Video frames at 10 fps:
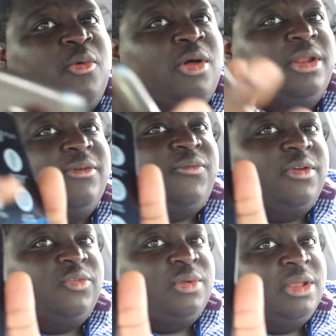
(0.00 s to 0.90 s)
quality. It
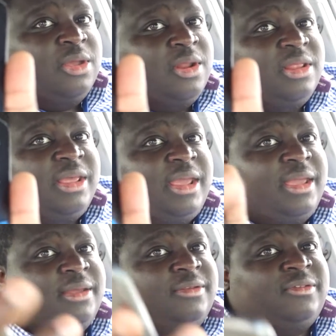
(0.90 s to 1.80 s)
feels really good in the
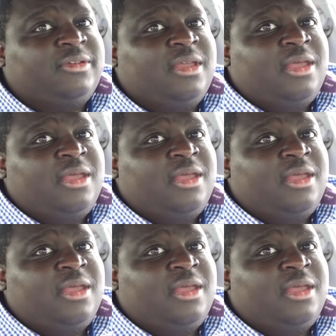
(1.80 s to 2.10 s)
hands.